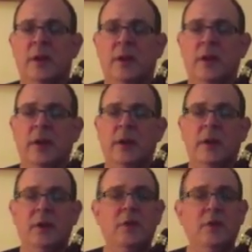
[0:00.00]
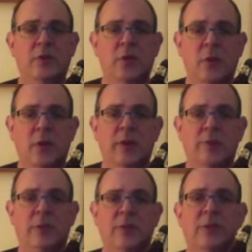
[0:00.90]
he used to call
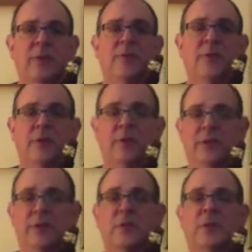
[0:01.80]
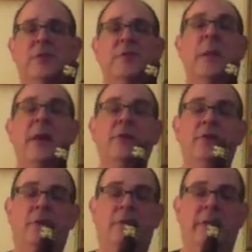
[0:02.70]
them with some of his other students
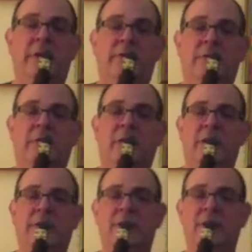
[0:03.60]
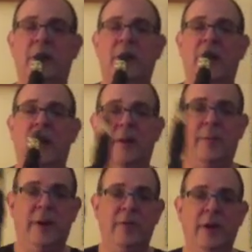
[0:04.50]
pendulum exercises.
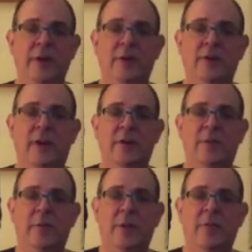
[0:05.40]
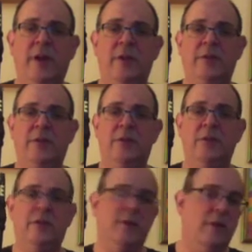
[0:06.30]
I write these out for my private
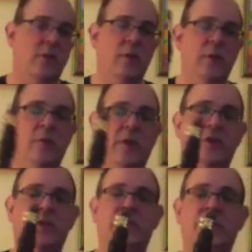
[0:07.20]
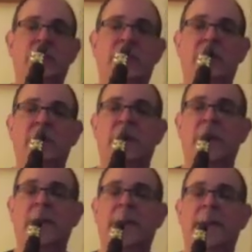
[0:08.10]
students and I call them Rushnoff studies.
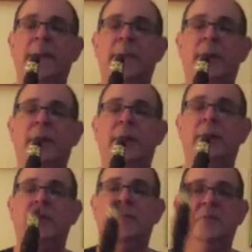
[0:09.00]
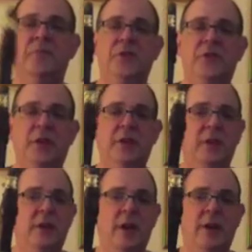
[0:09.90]
But just taking
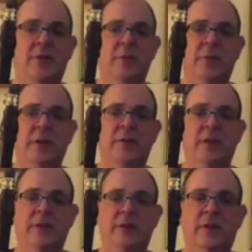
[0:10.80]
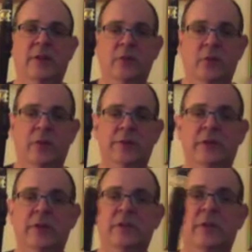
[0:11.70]
a concert B flat scale, your
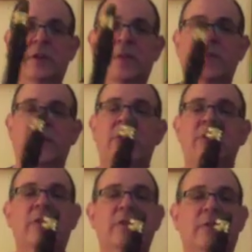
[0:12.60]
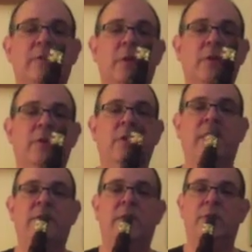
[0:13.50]
C scale, just the first
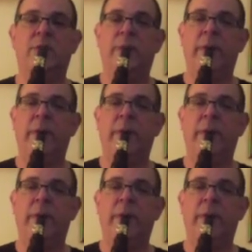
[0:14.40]
5 notes.